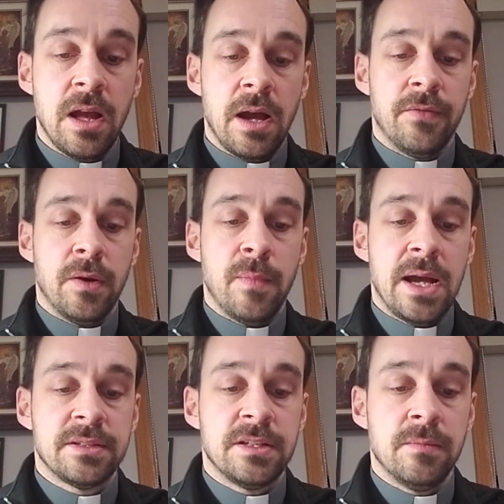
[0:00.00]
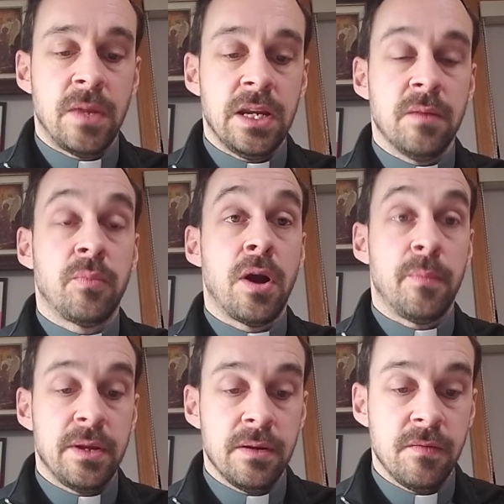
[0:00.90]
of an amassing money and
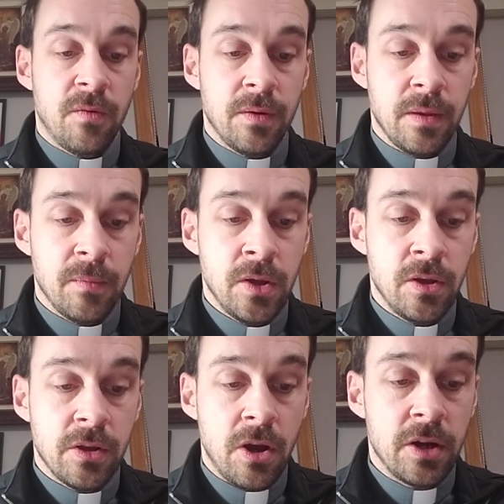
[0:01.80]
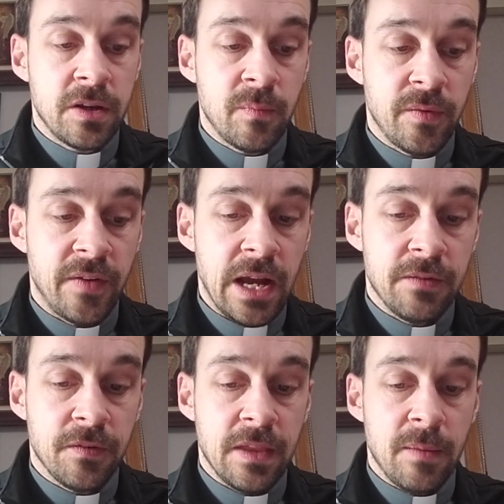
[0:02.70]
property for them. God can provide
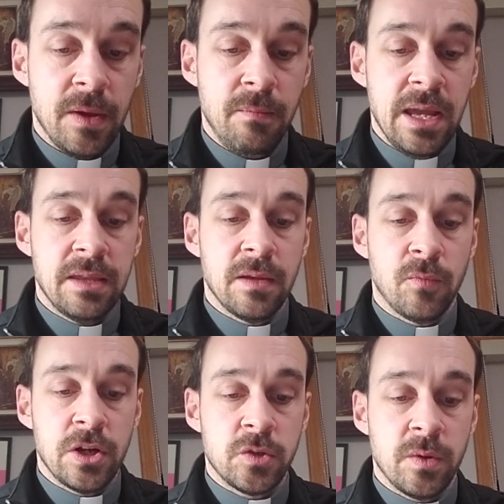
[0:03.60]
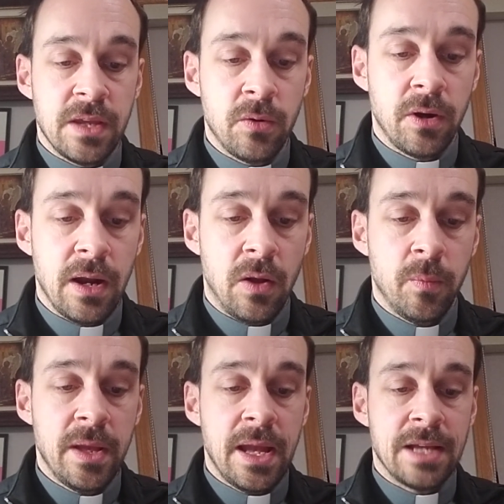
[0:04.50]
for them and make them rich without our
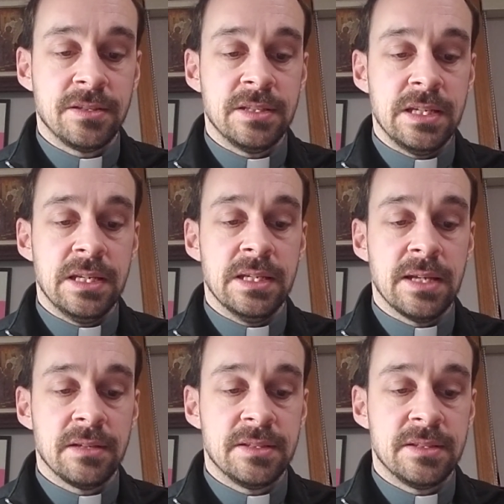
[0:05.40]
help, as indeed he does